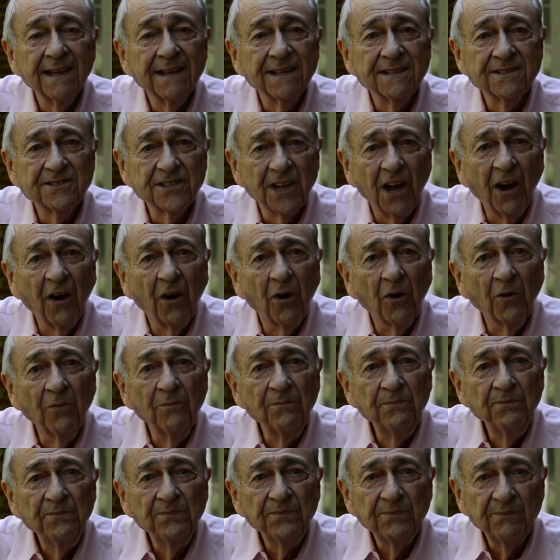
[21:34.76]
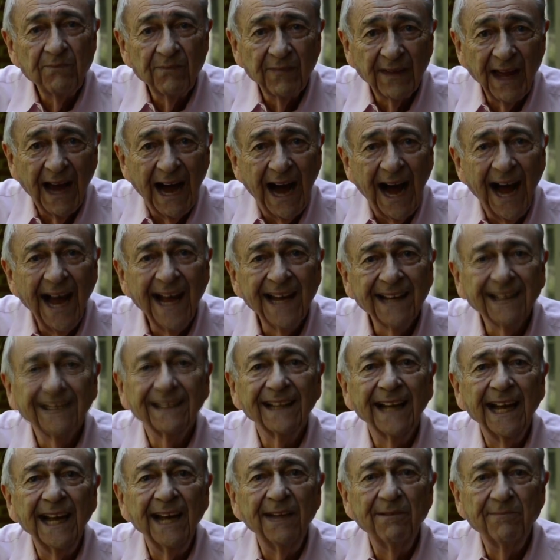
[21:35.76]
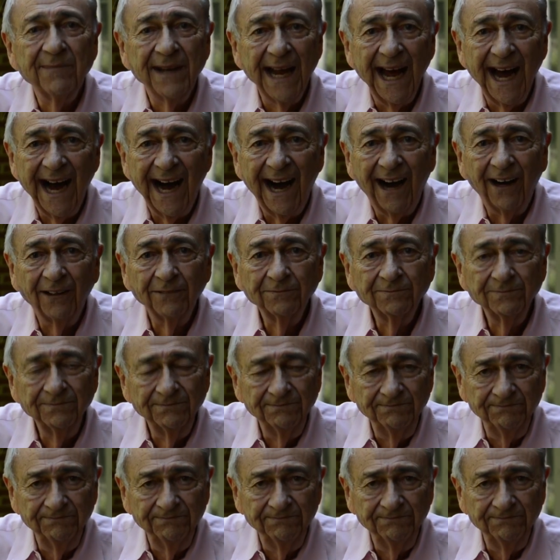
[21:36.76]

So I claim now